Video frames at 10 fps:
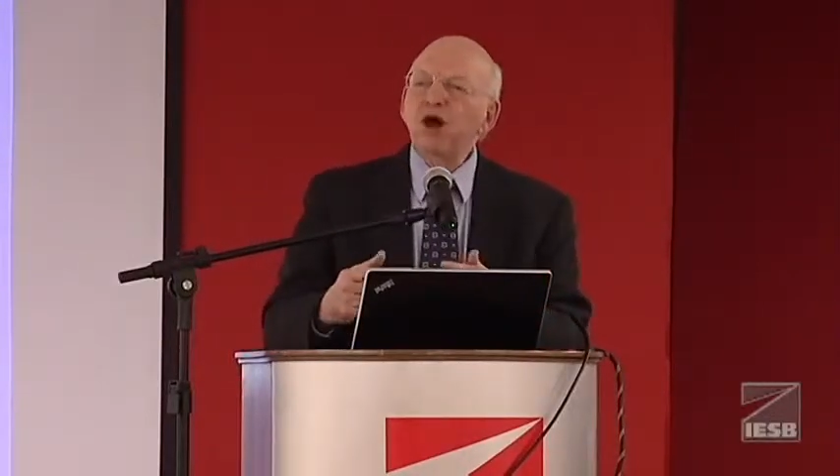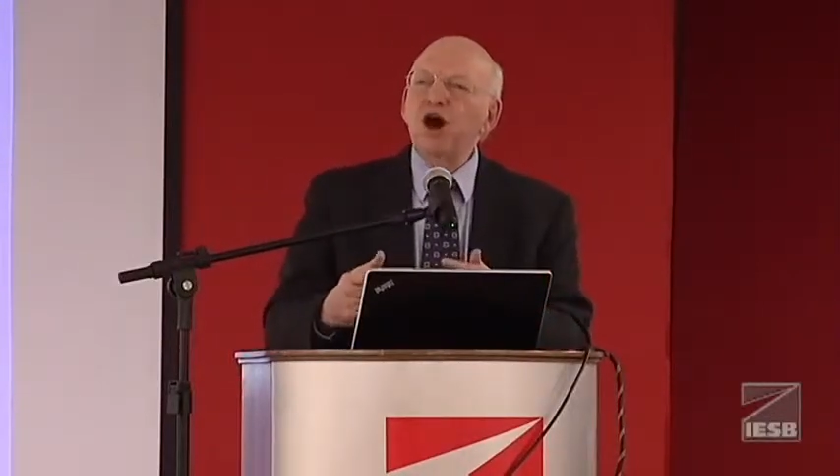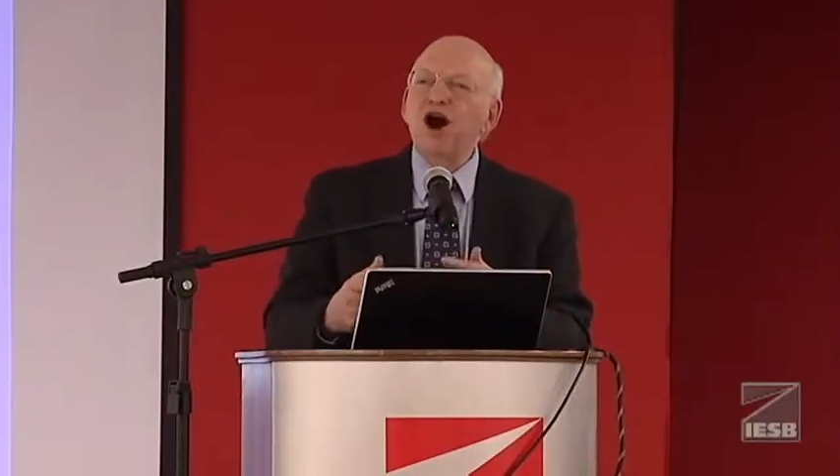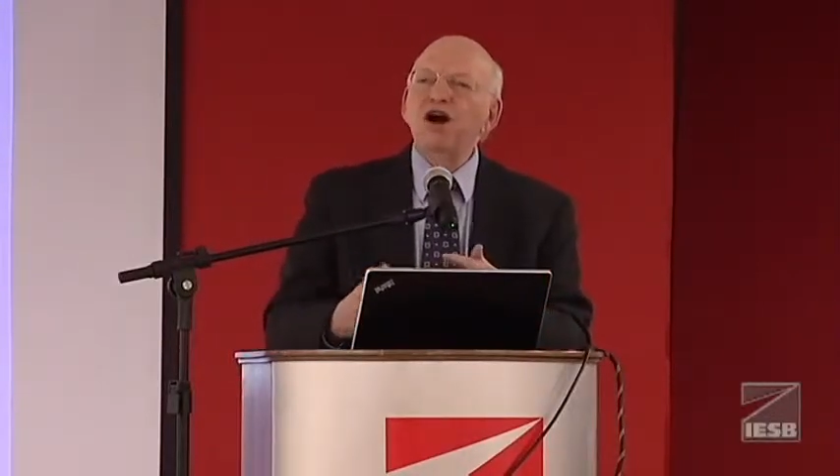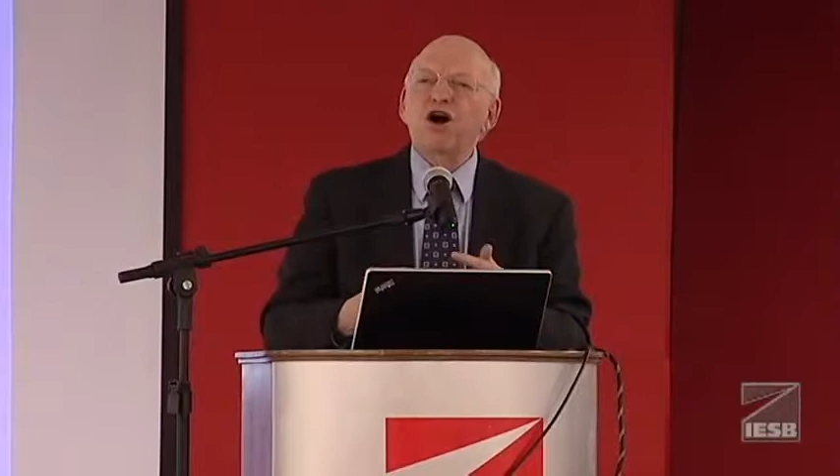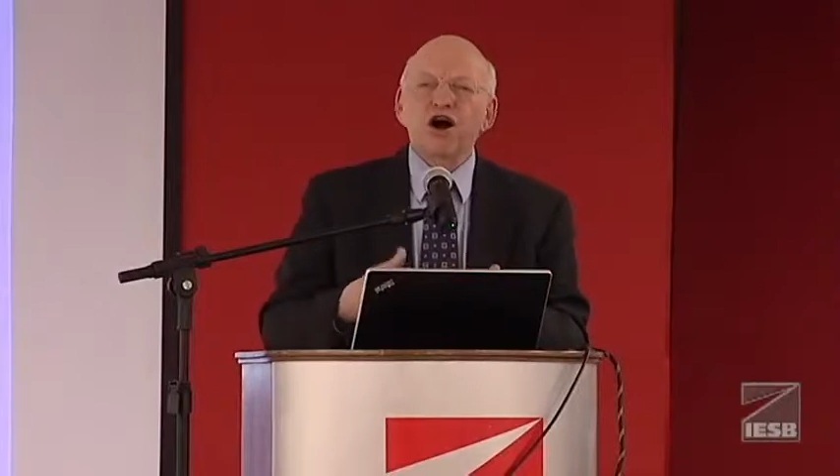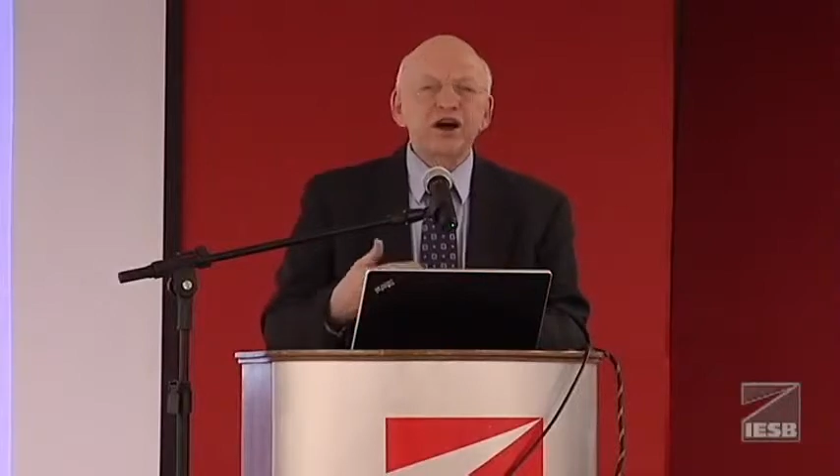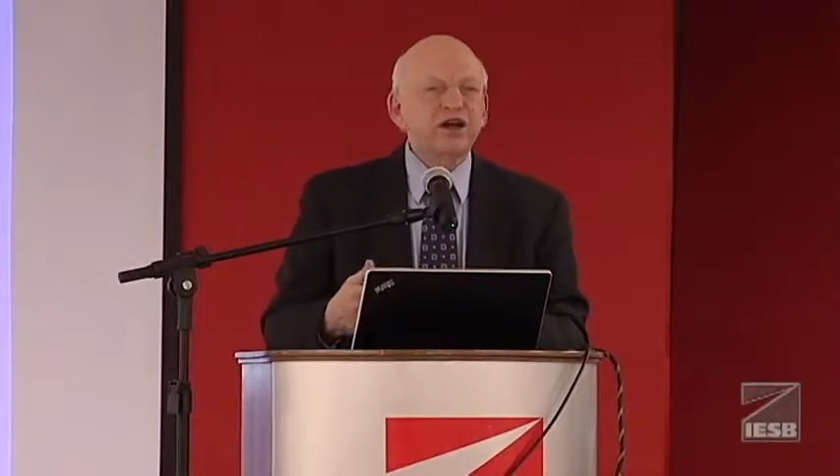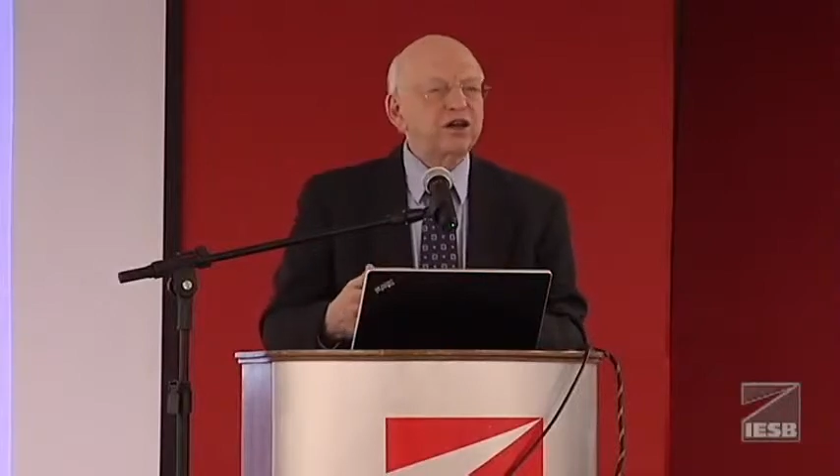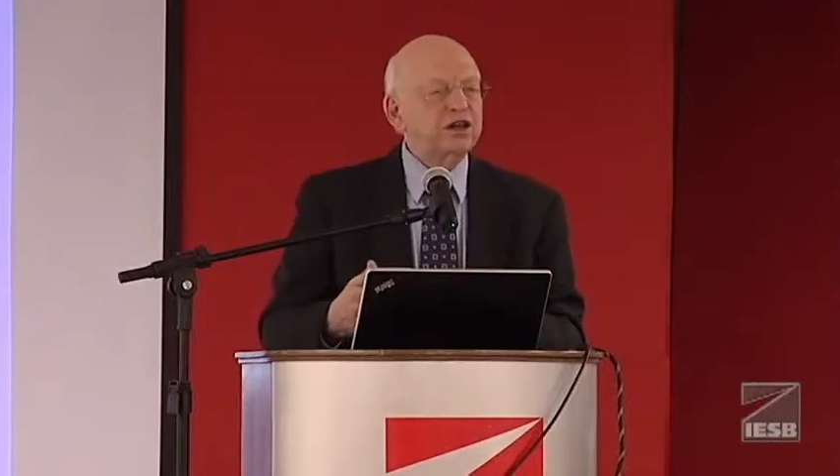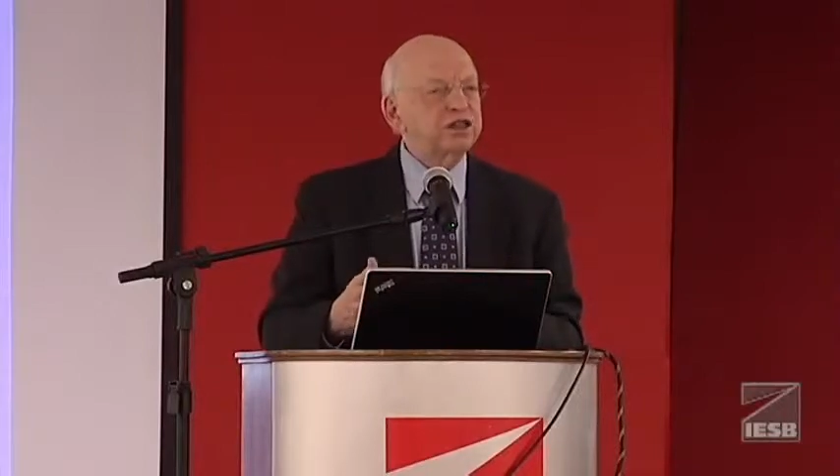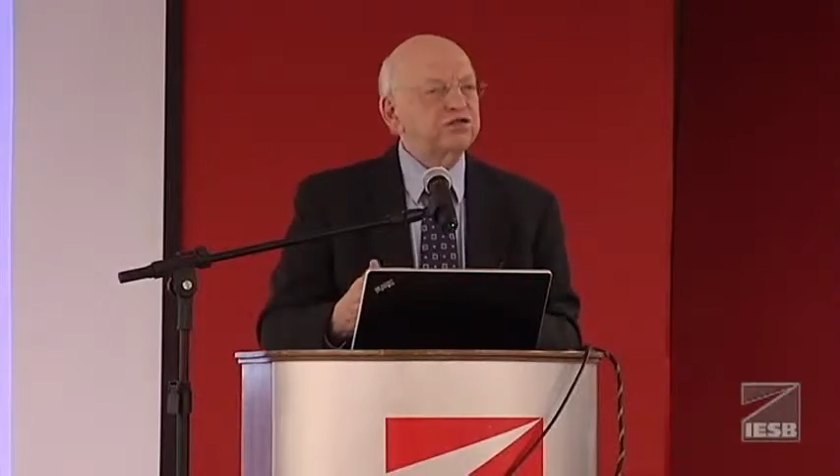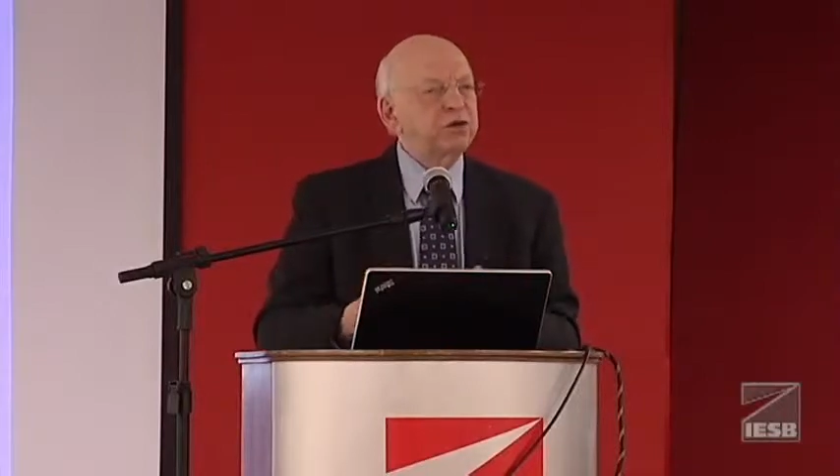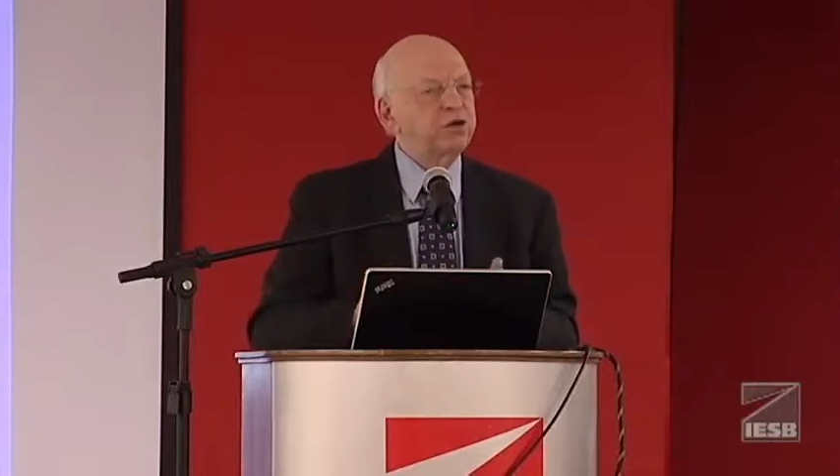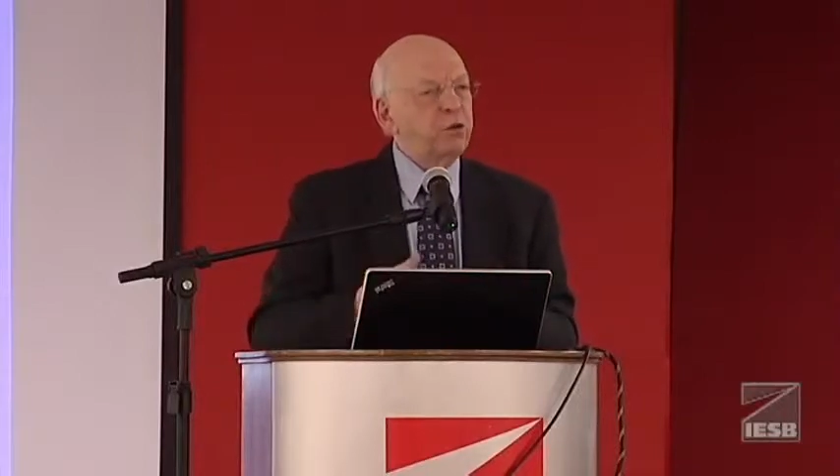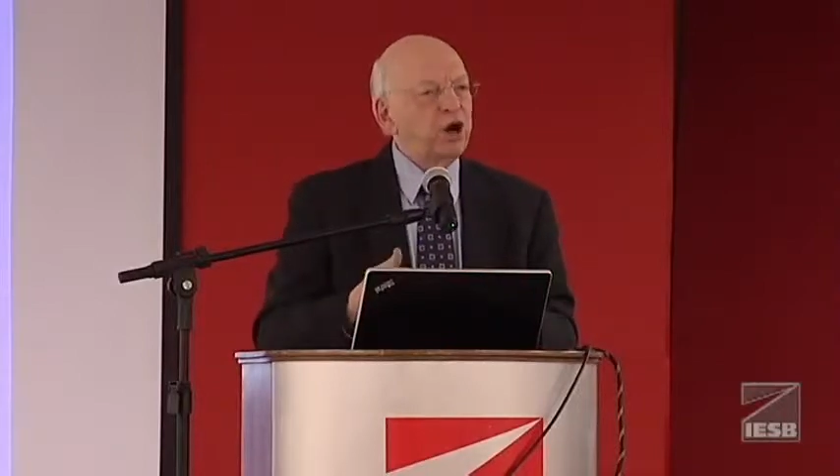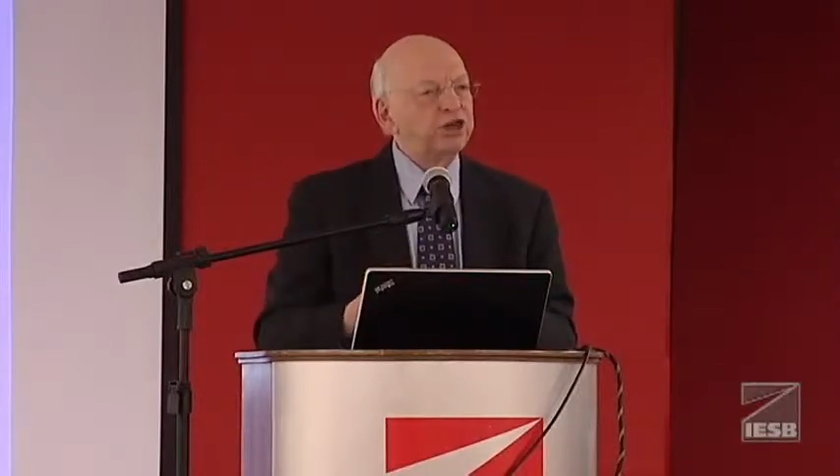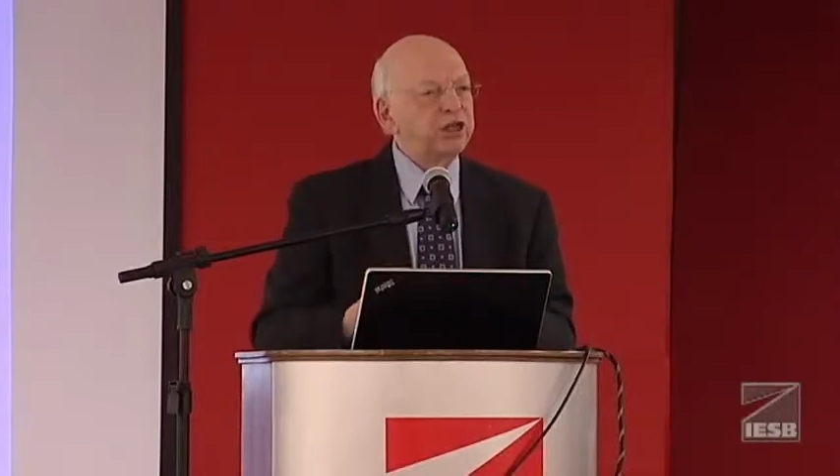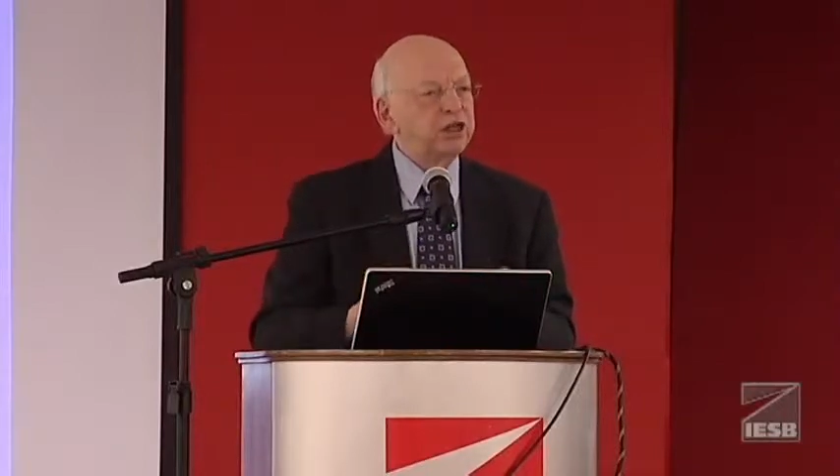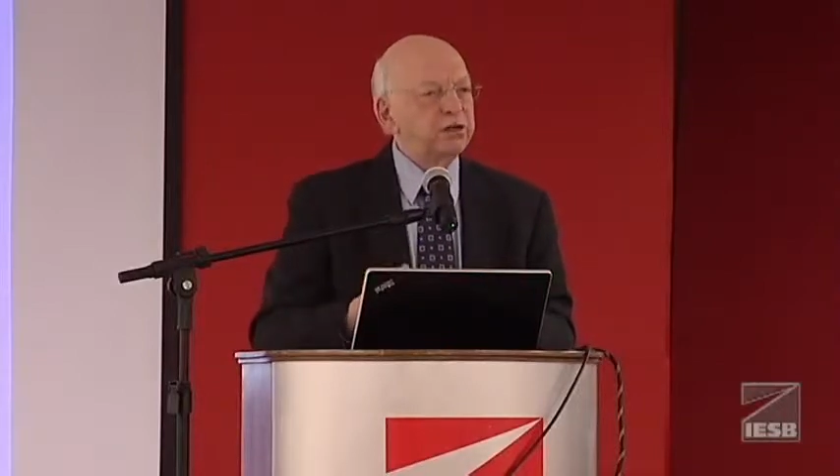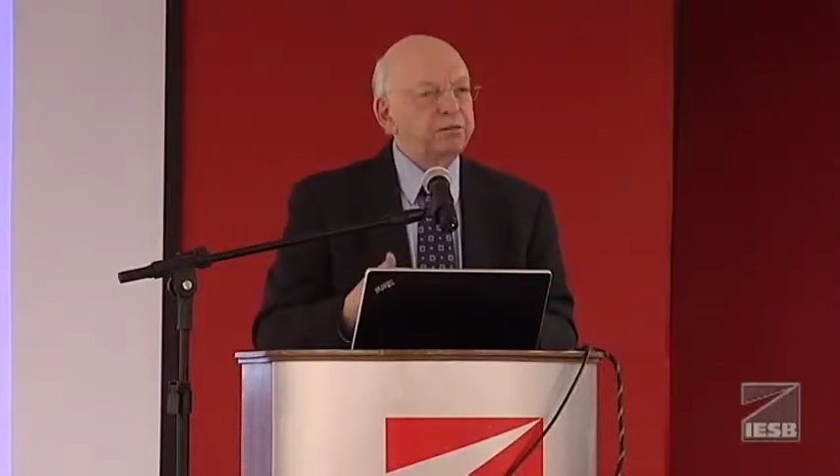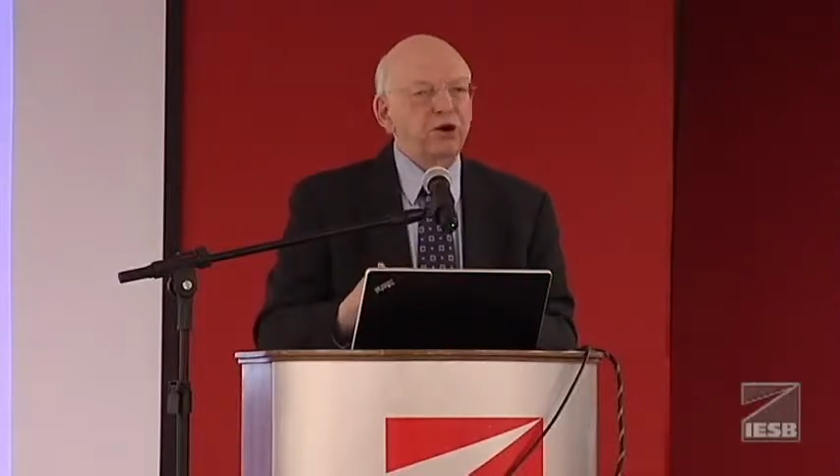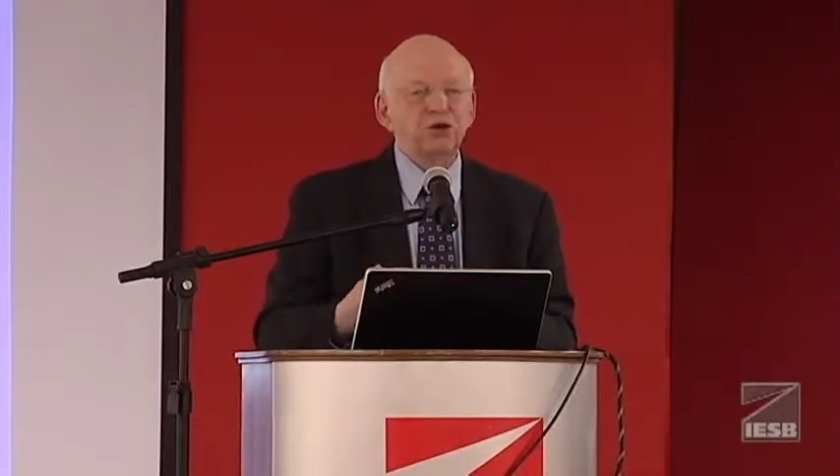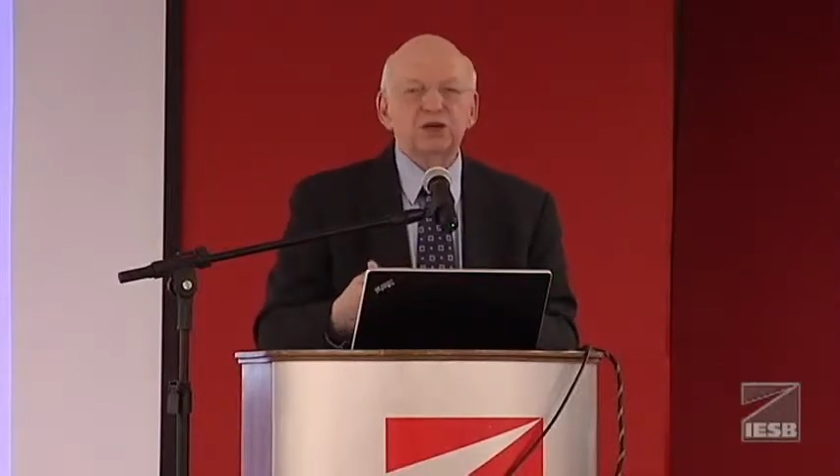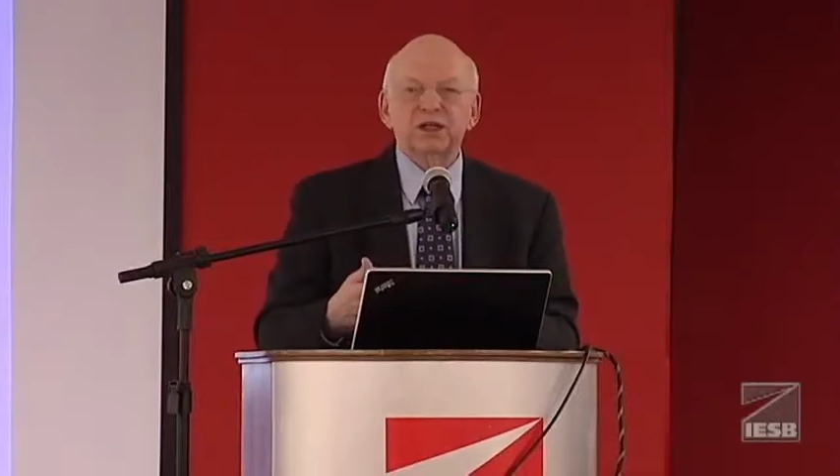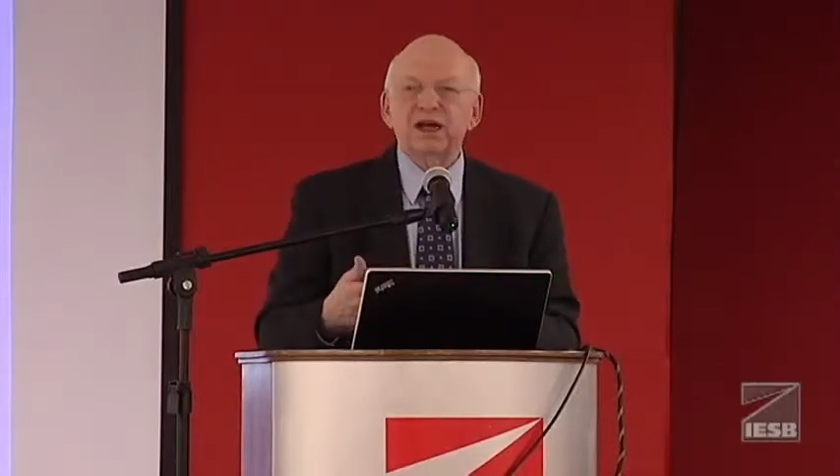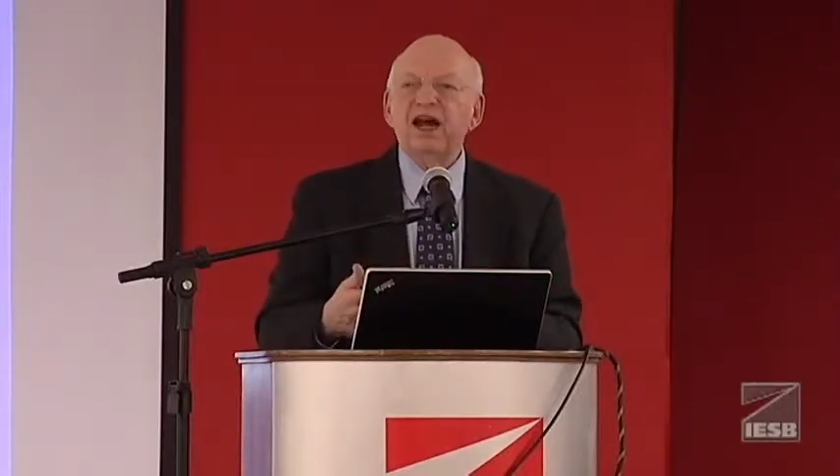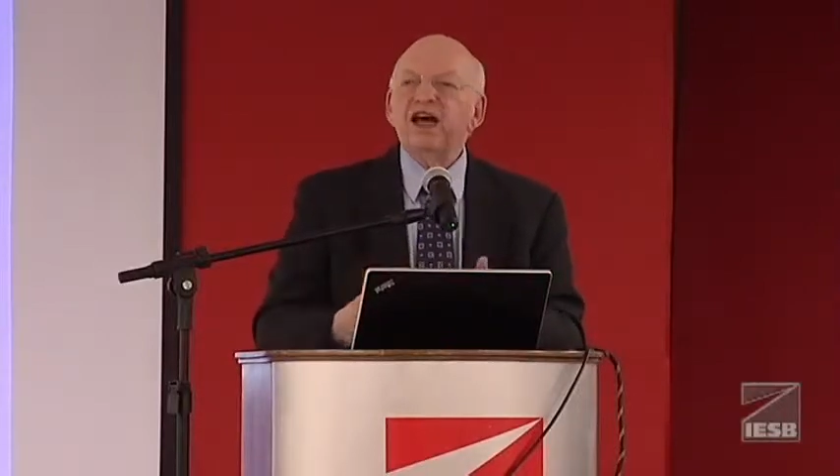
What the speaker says: articles from the Washington Post